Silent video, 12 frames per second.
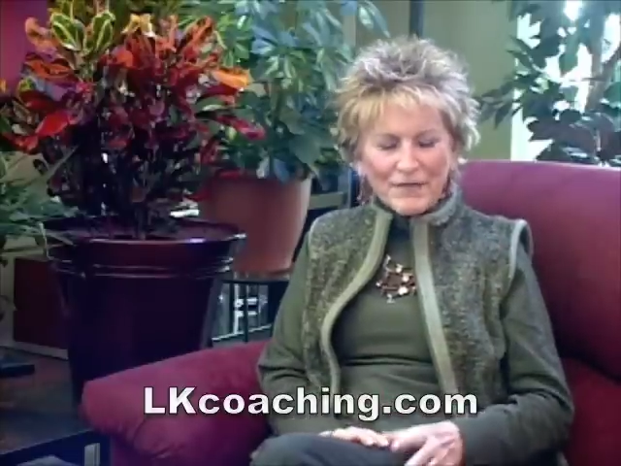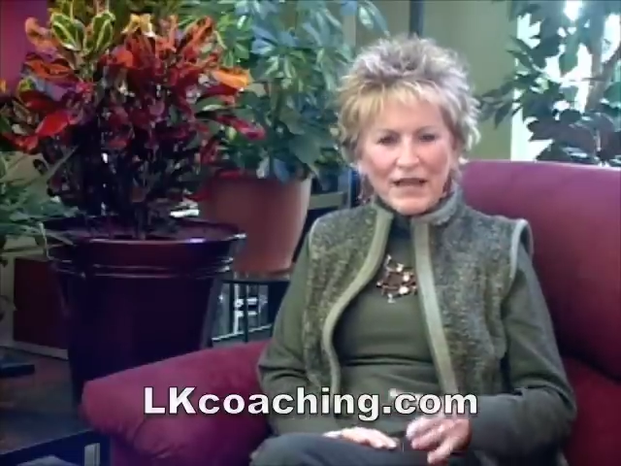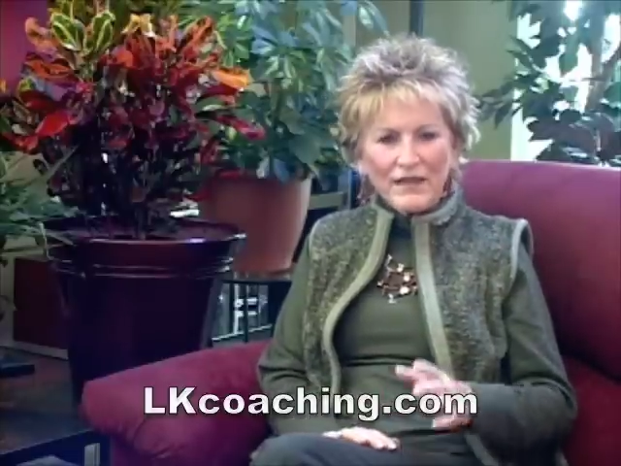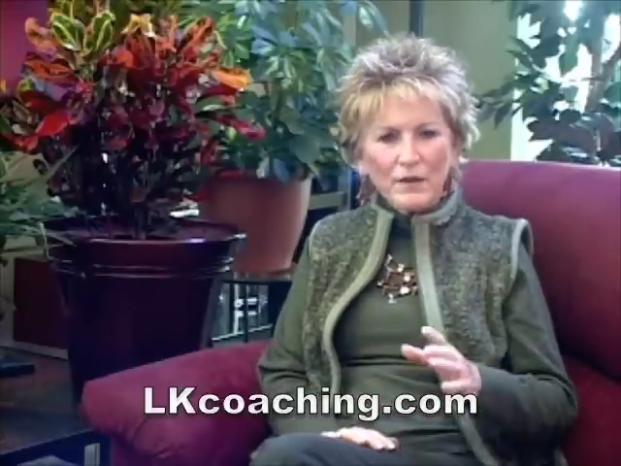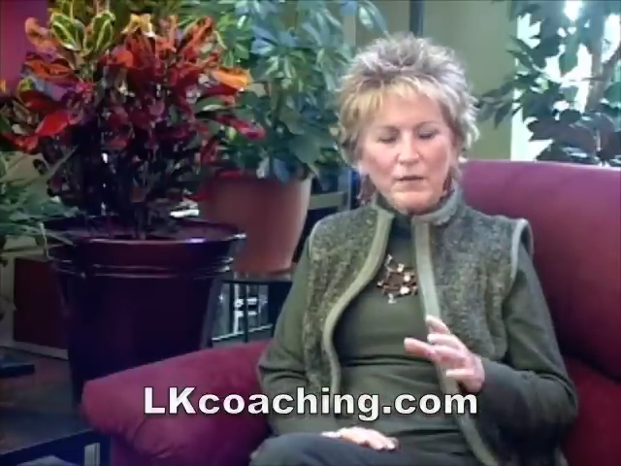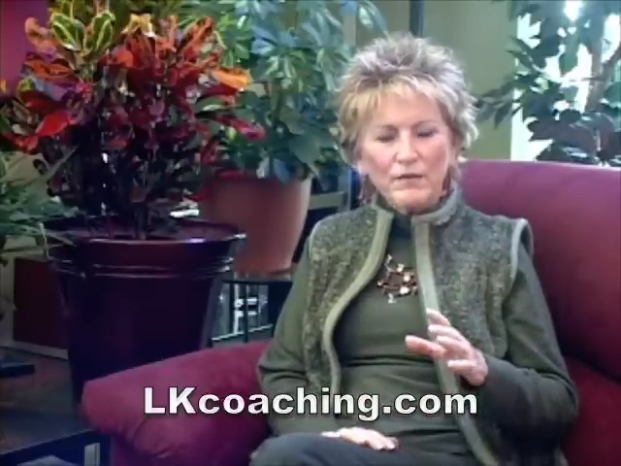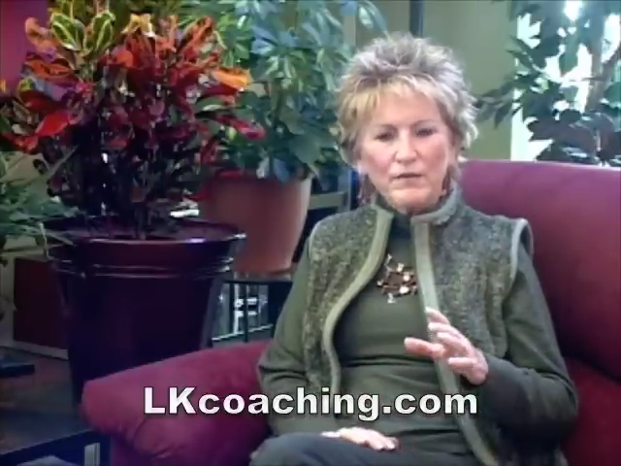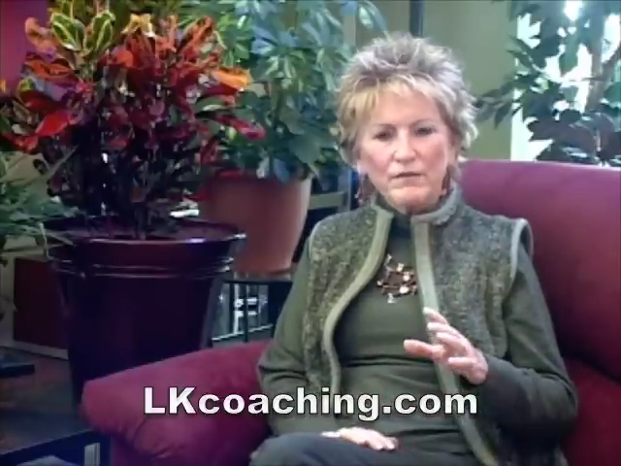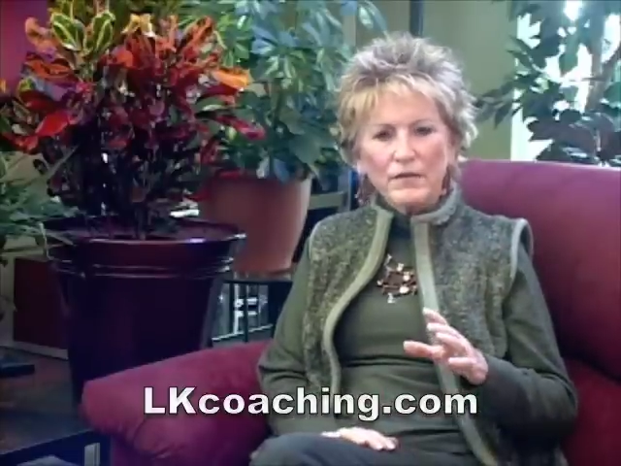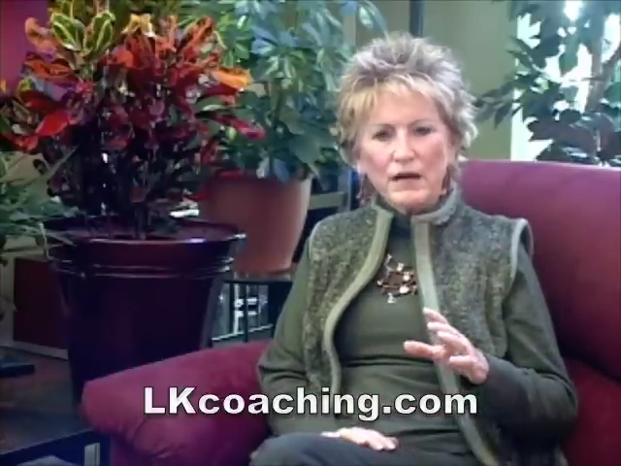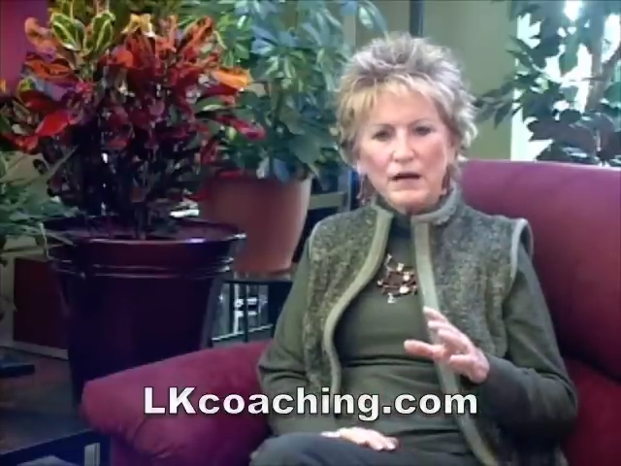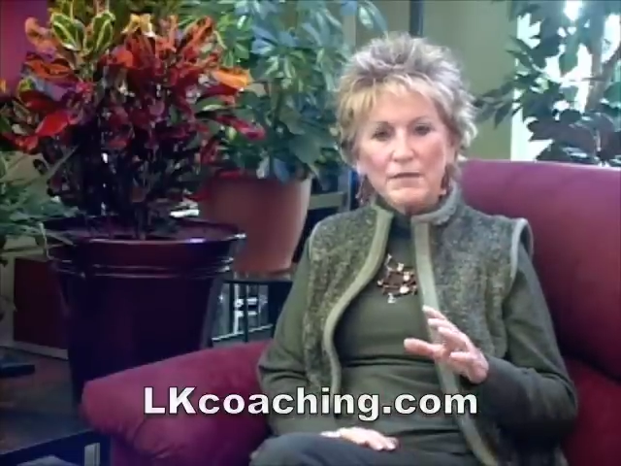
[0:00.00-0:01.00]
And the
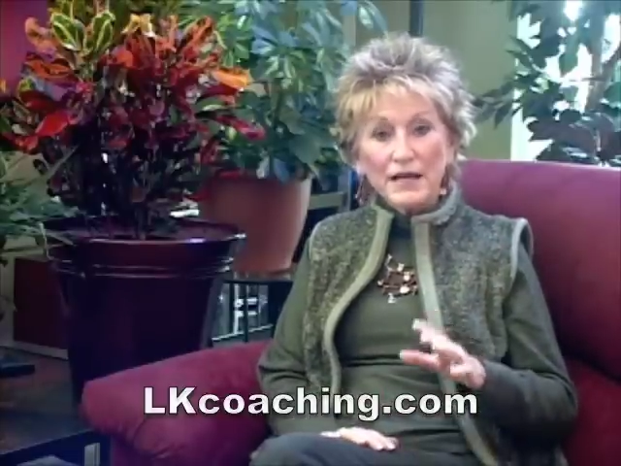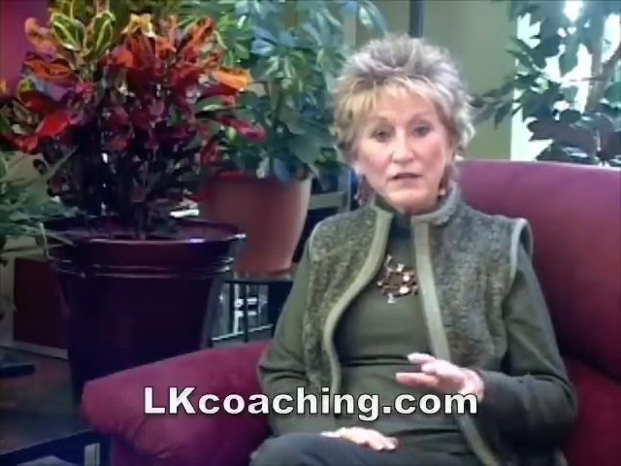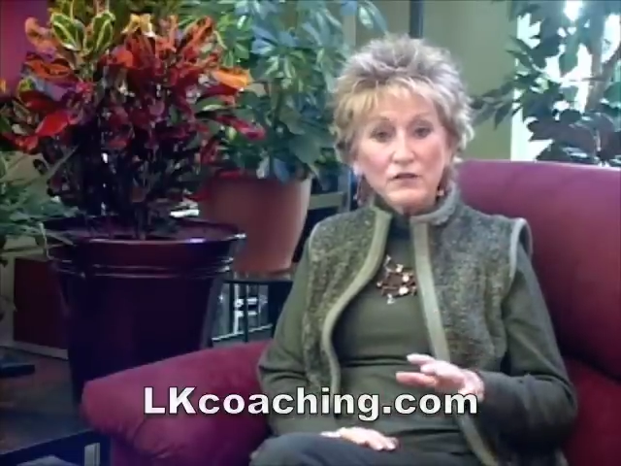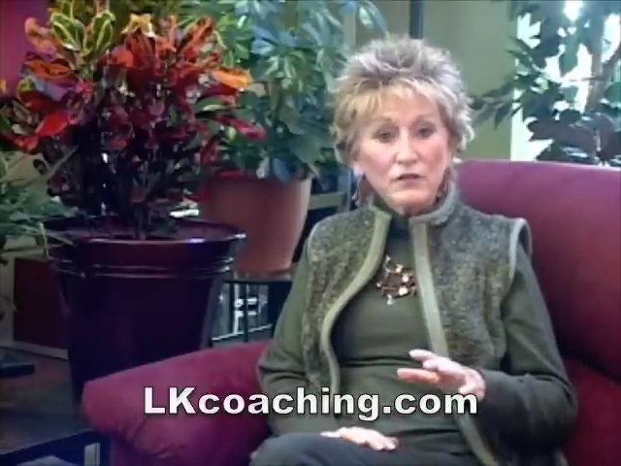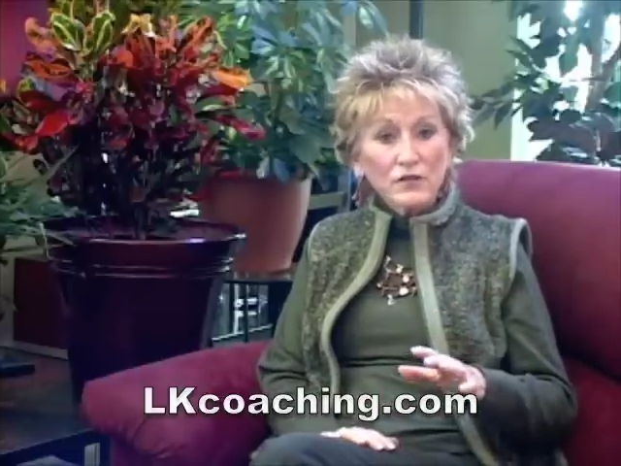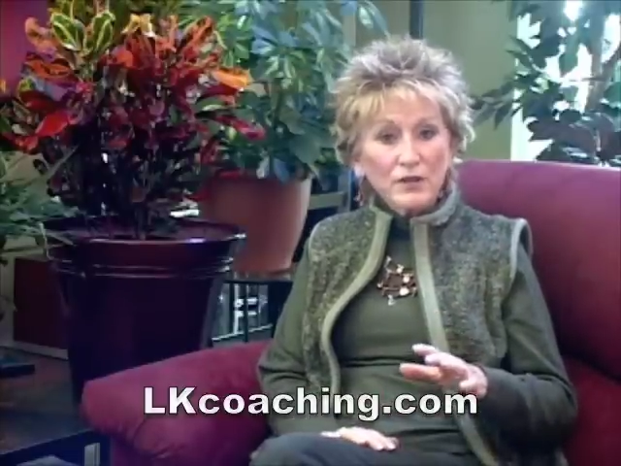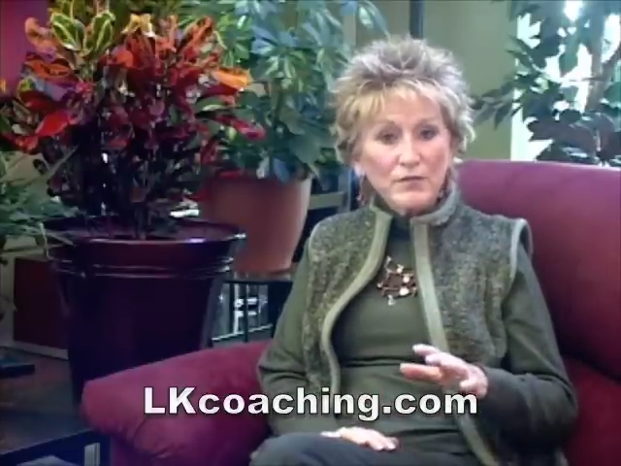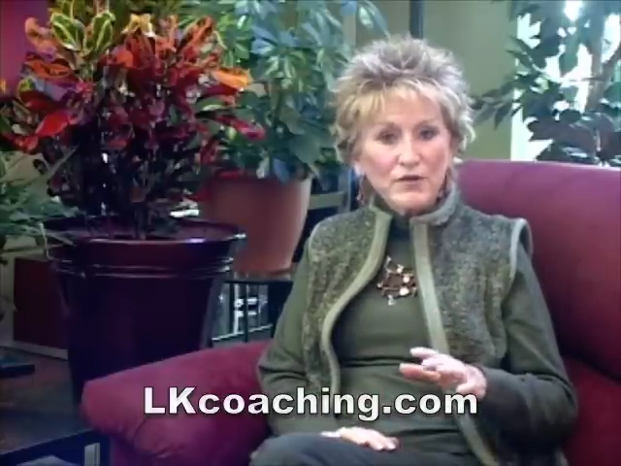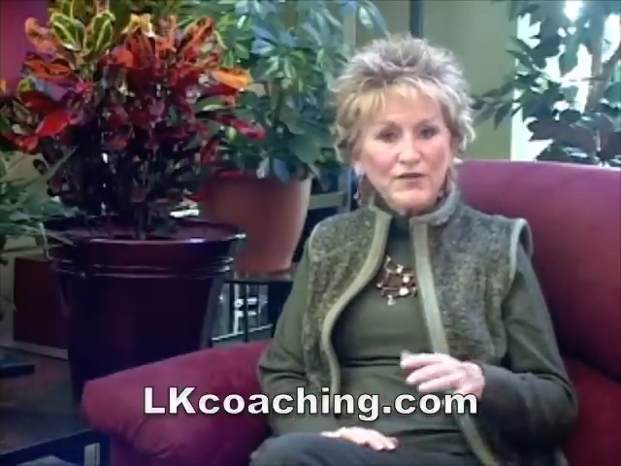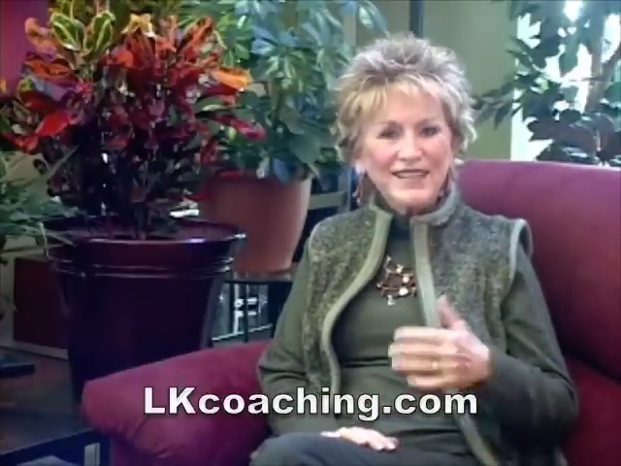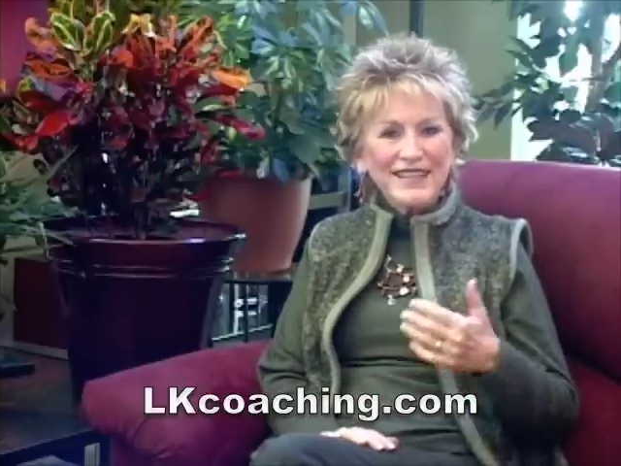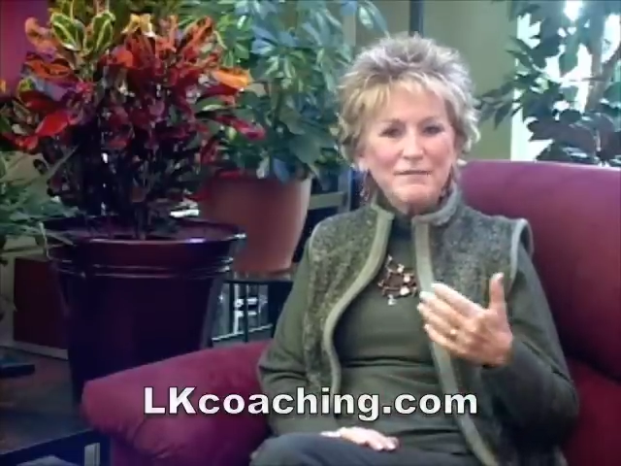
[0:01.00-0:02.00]
medical
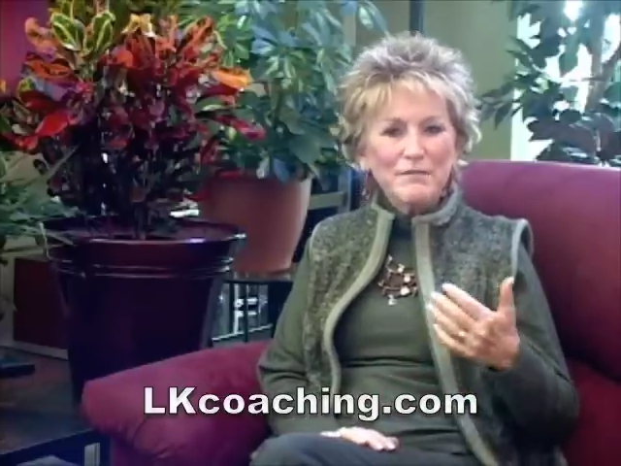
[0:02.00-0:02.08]
community